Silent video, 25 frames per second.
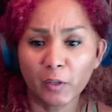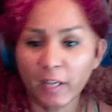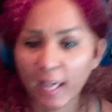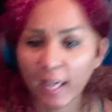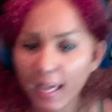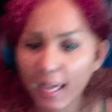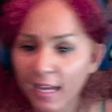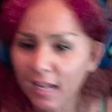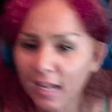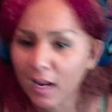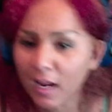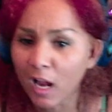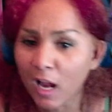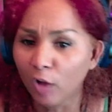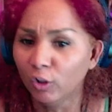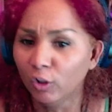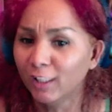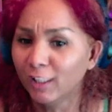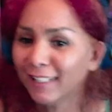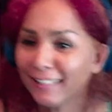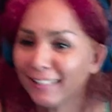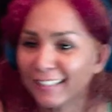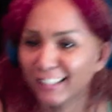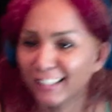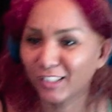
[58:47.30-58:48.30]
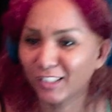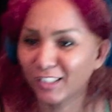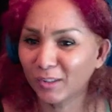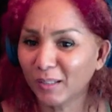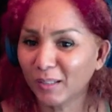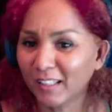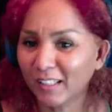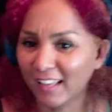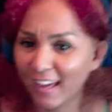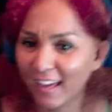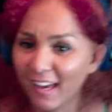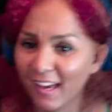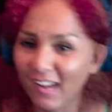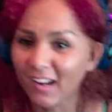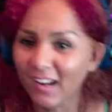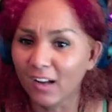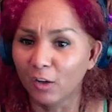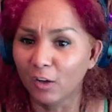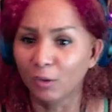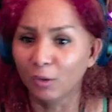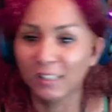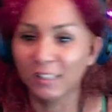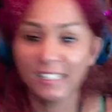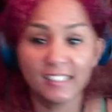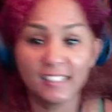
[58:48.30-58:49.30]
care, how little you care,
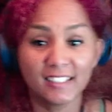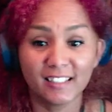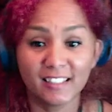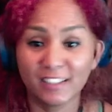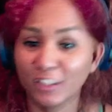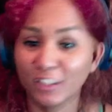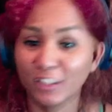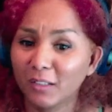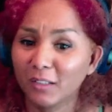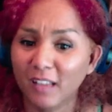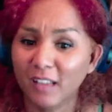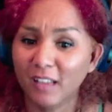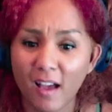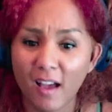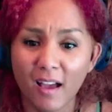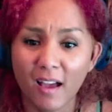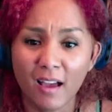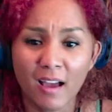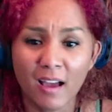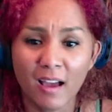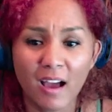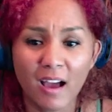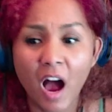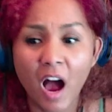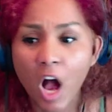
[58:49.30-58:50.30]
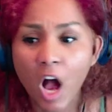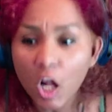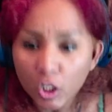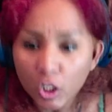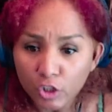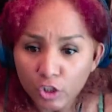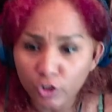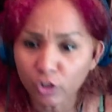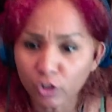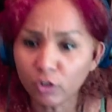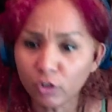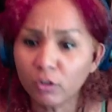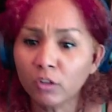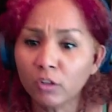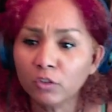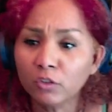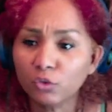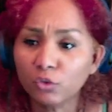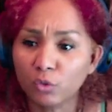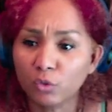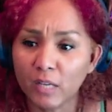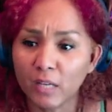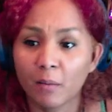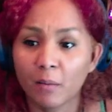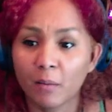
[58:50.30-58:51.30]
how little you care. You
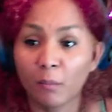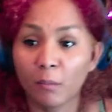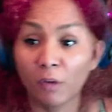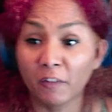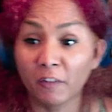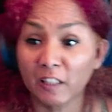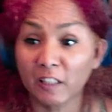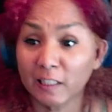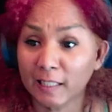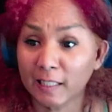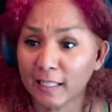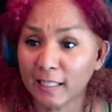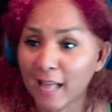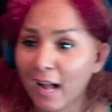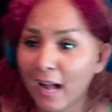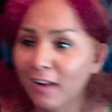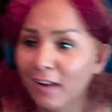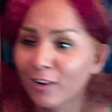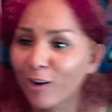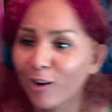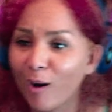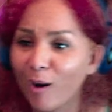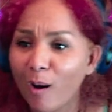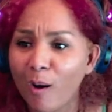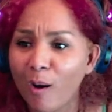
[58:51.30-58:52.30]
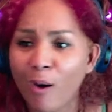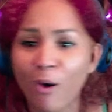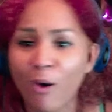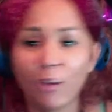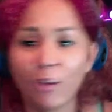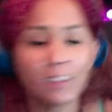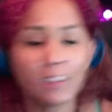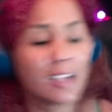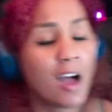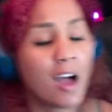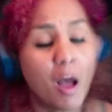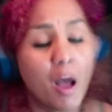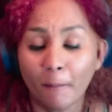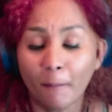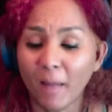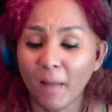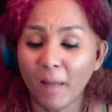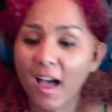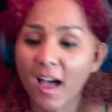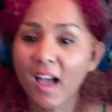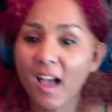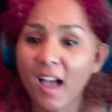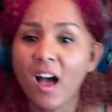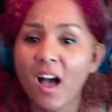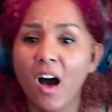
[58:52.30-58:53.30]
dream of little and gold.
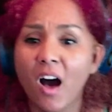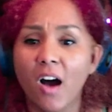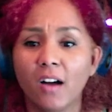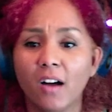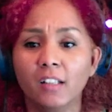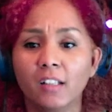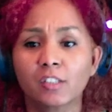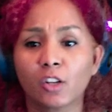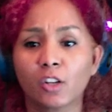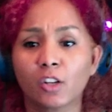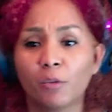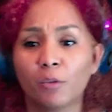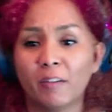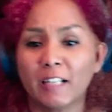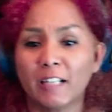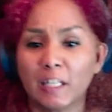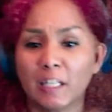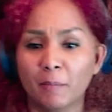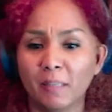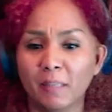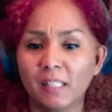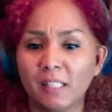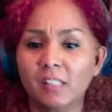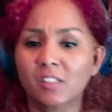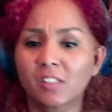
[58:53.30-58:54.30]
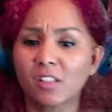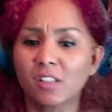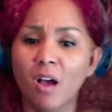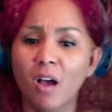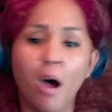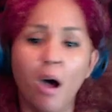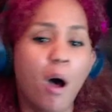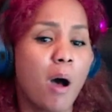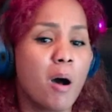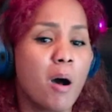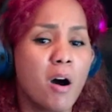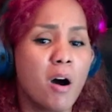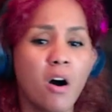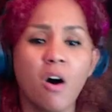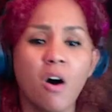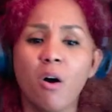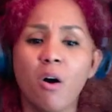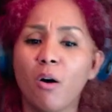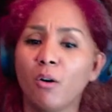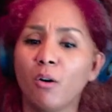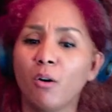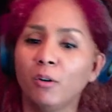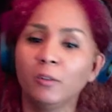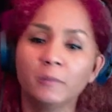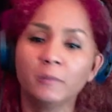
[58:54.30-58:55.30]
My heart's already been
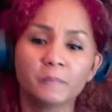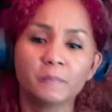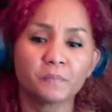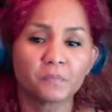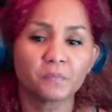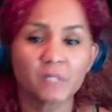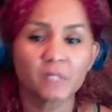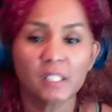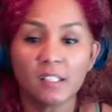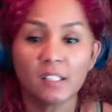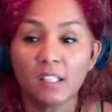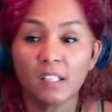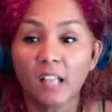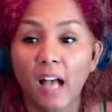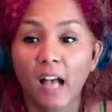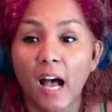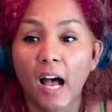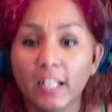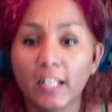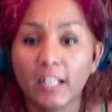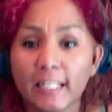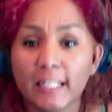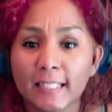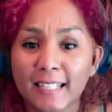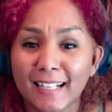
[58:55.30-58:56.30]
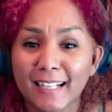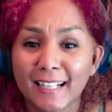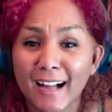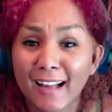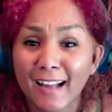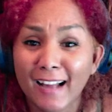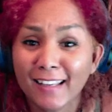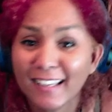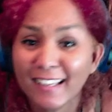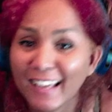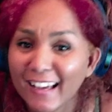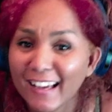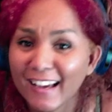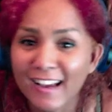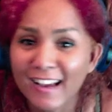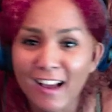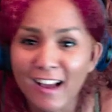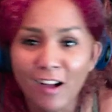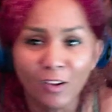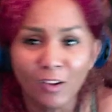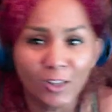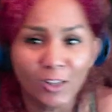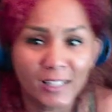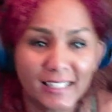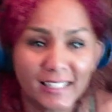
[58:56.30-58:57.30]
sold. How little I care,
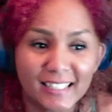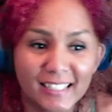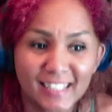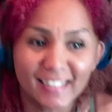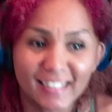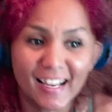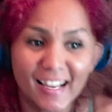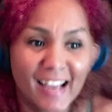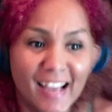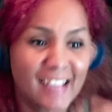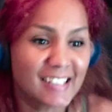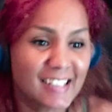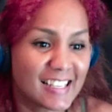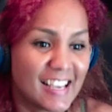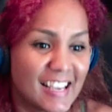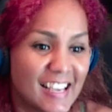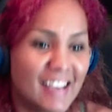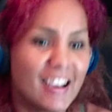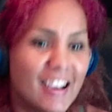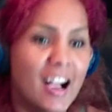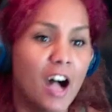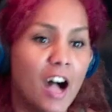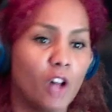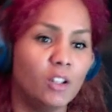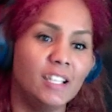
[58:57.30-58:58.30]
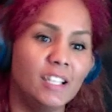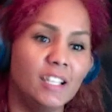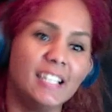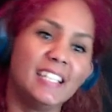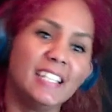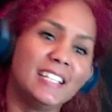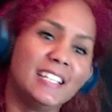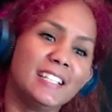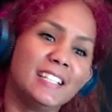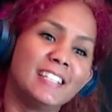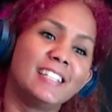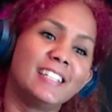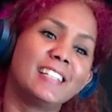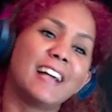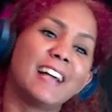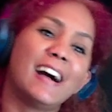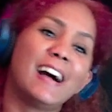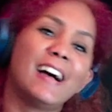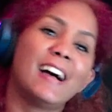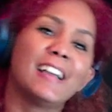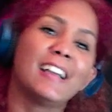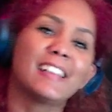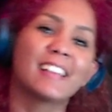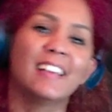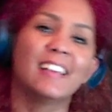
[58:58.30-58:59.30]
how little I care, how little
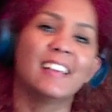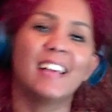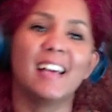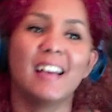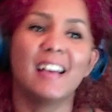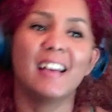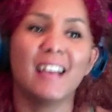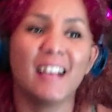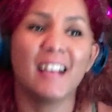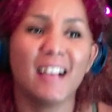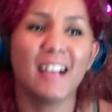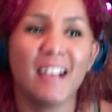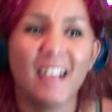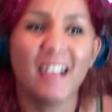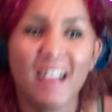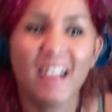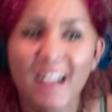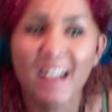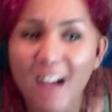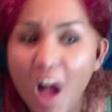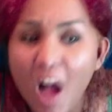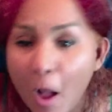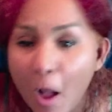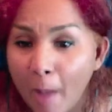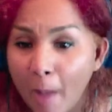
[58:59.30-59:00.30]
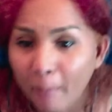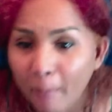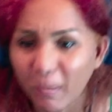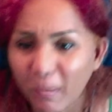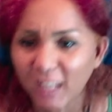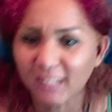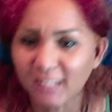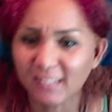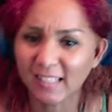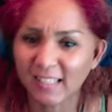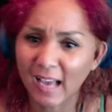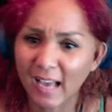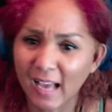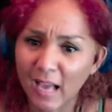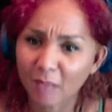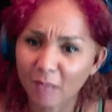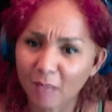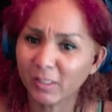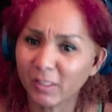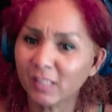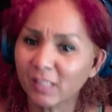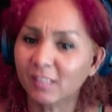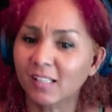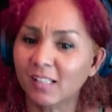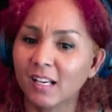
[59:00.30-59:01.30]
I care. My
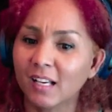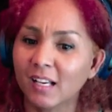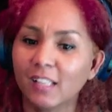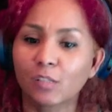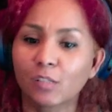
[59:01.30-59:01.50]
diamond stays